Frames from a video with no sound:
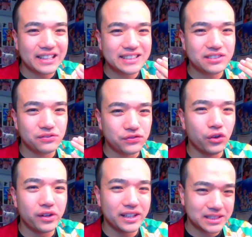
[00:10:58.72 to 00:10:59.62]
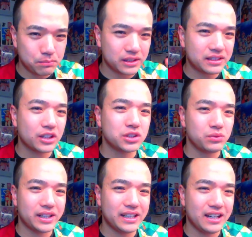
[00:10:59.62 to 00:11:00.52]
that season 4 is in production
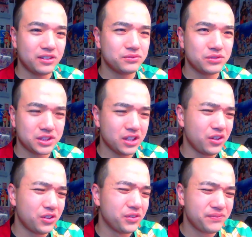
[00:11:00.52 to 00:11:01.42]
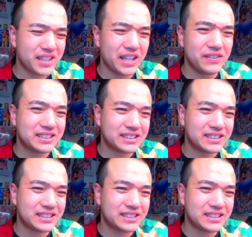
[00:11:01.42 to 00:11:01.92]
right now. So if it